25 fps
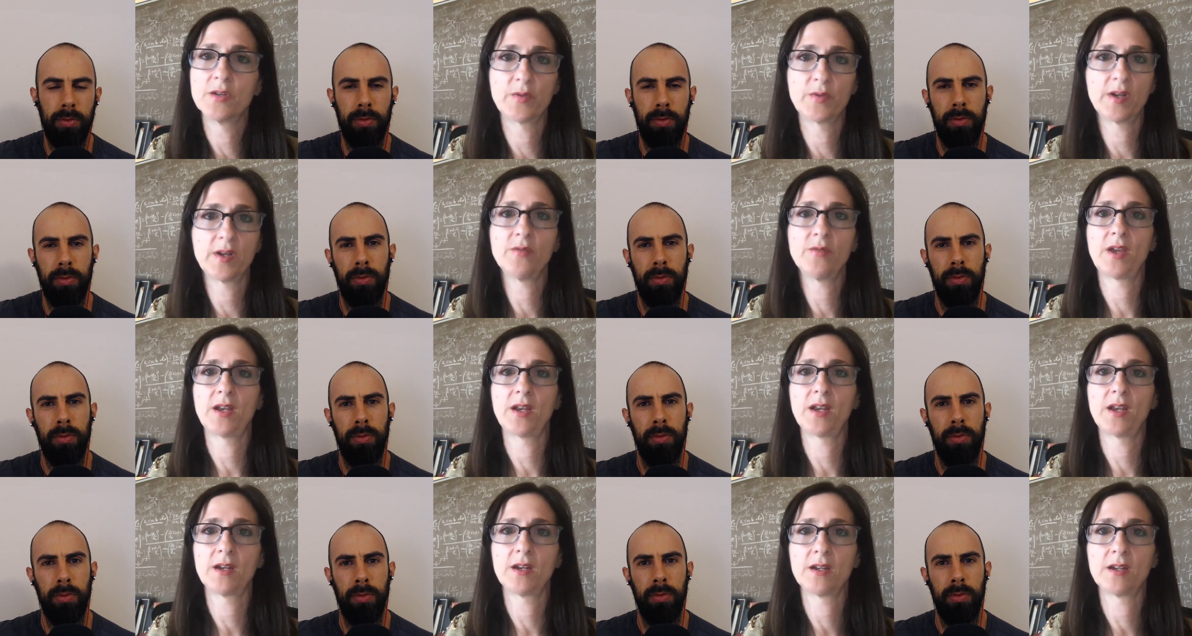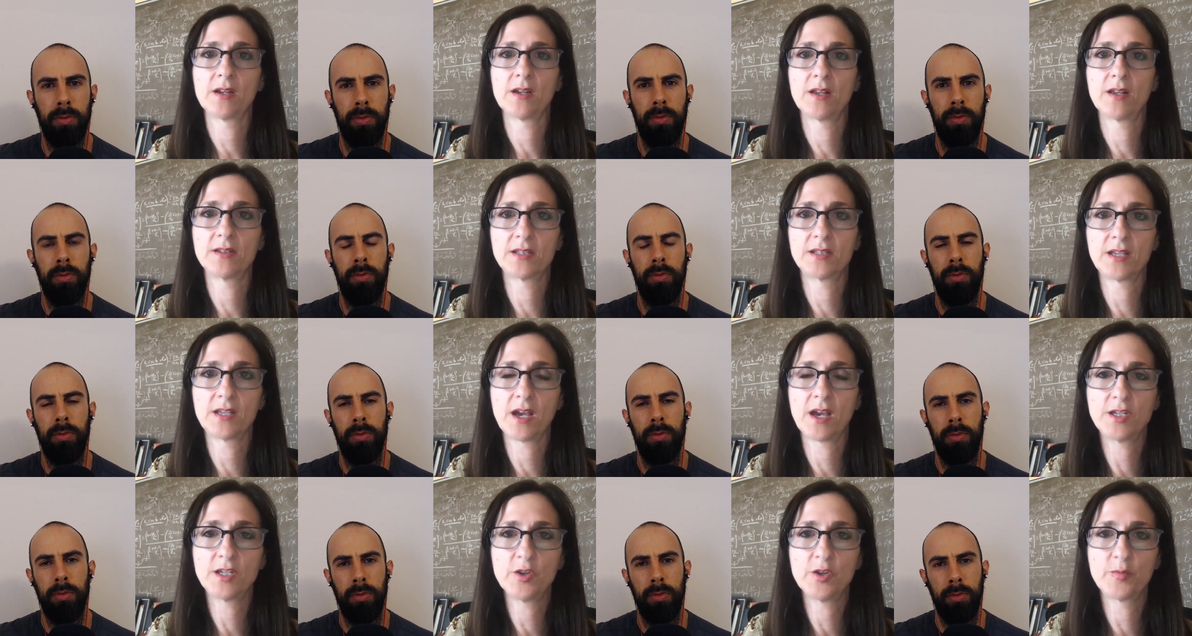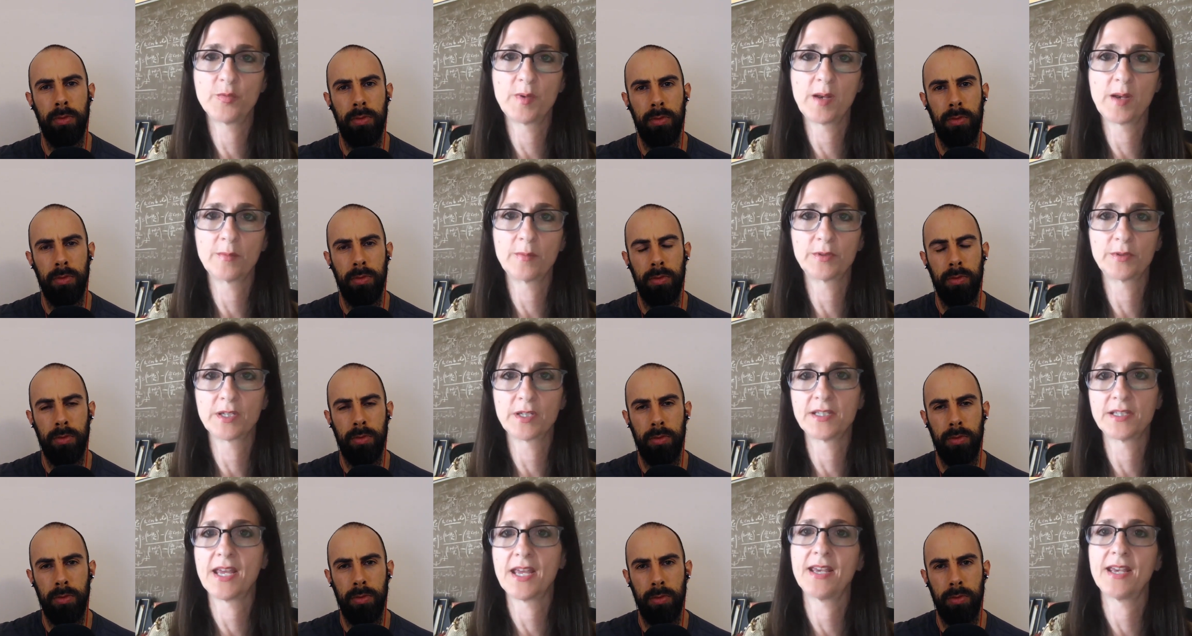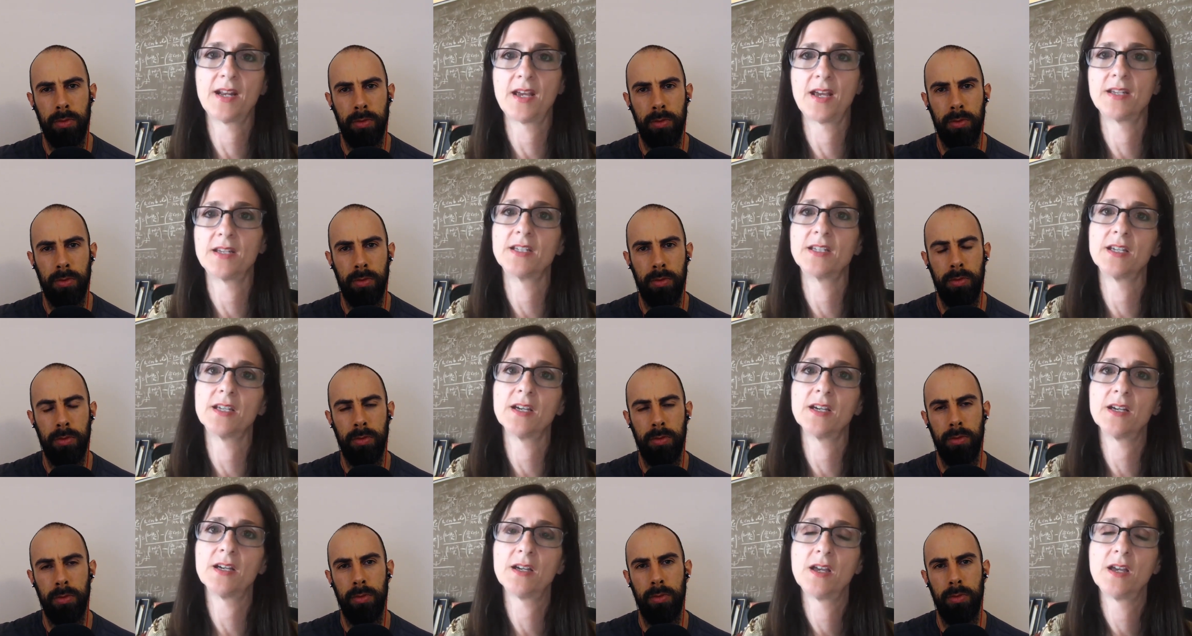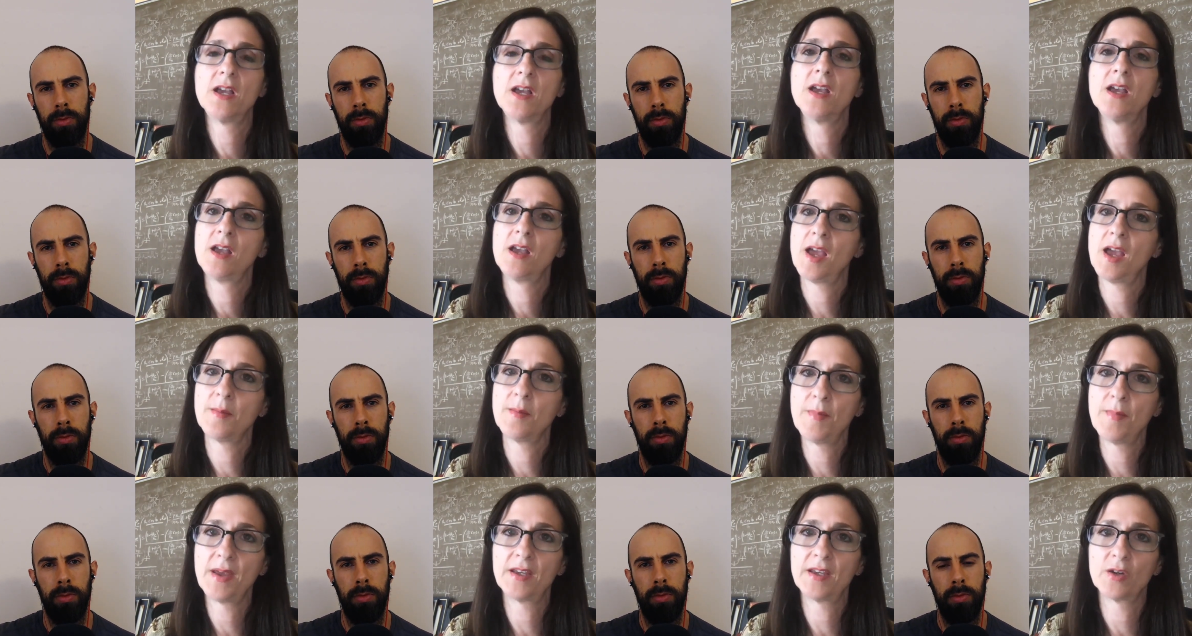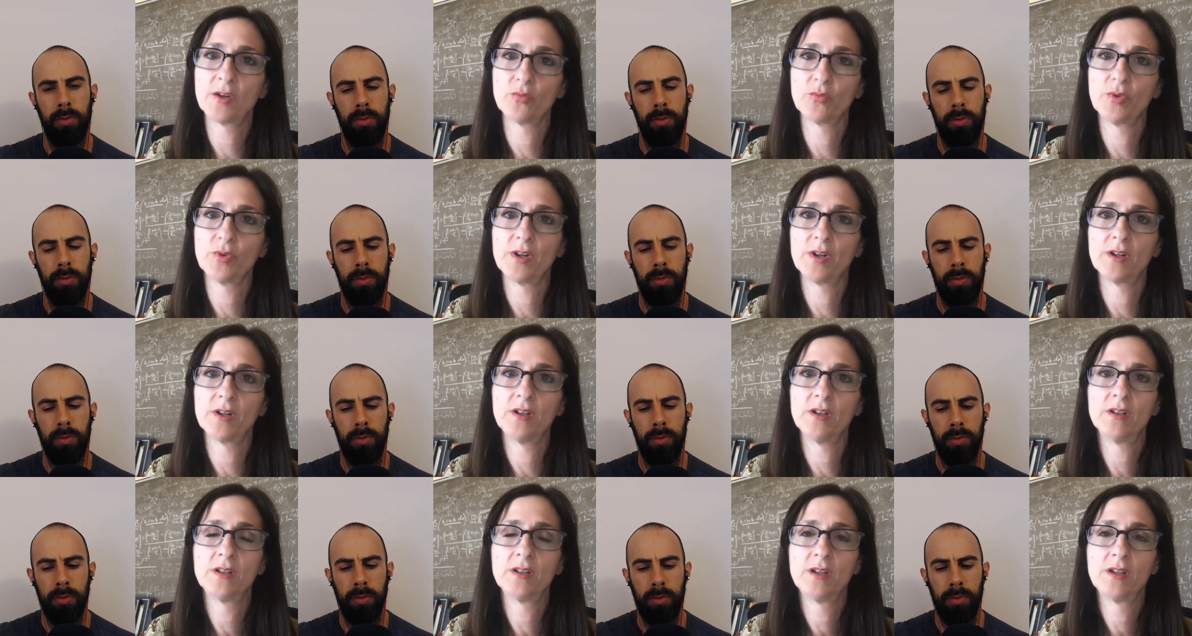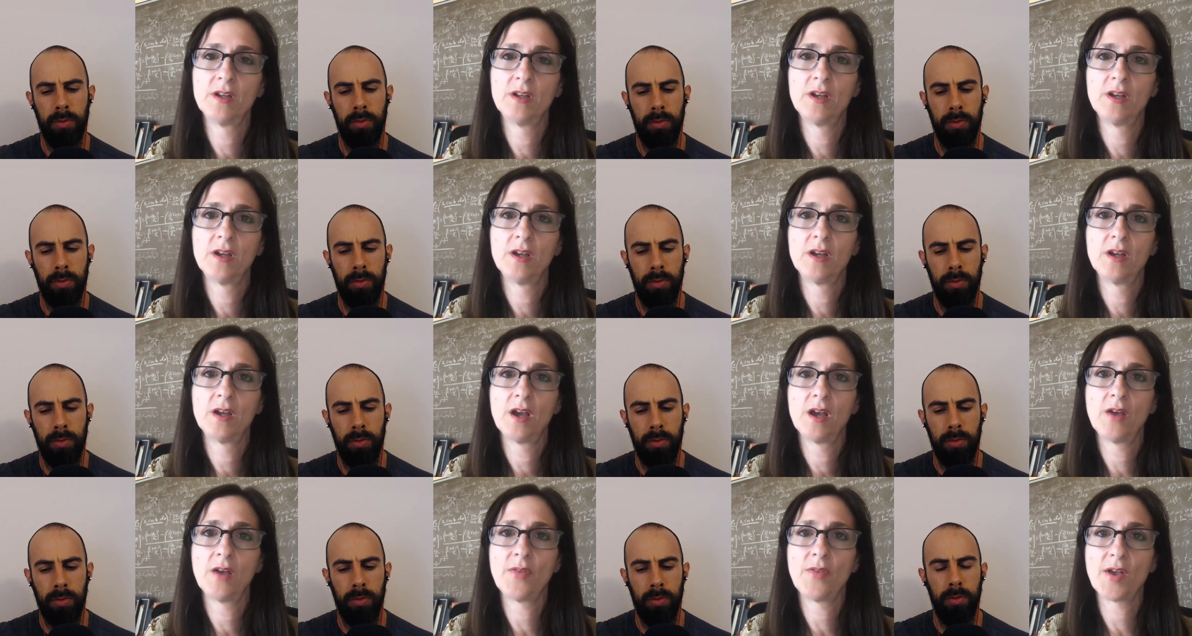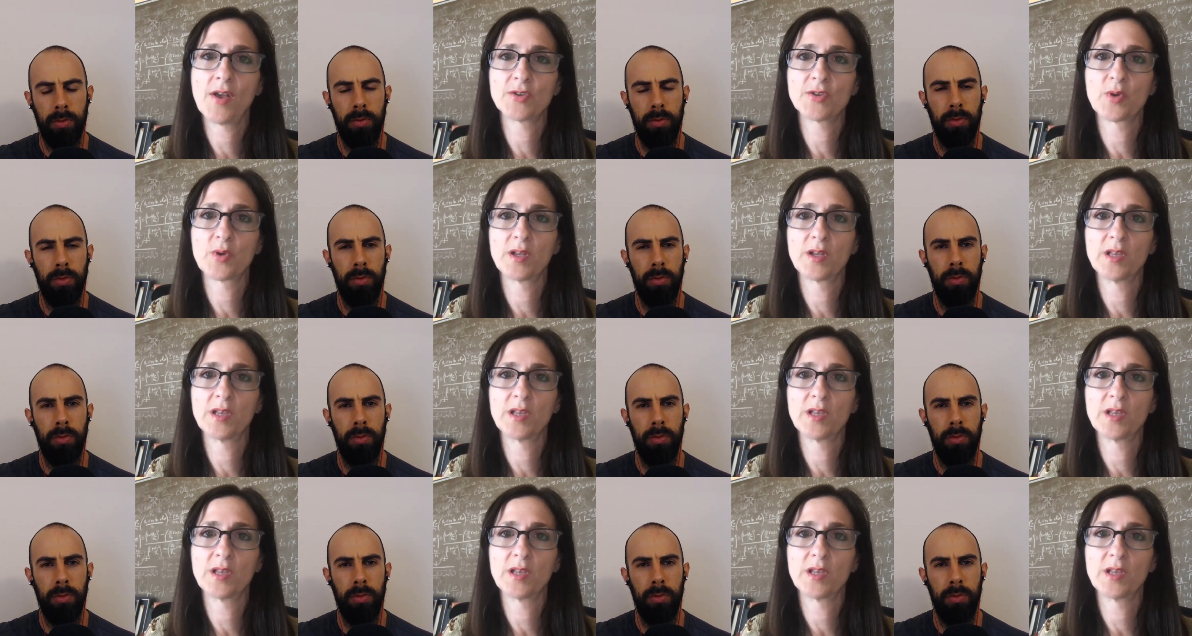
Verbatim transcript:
Speaker 1: innovating. It's the idea of being able to take an idea and make it real and that's what I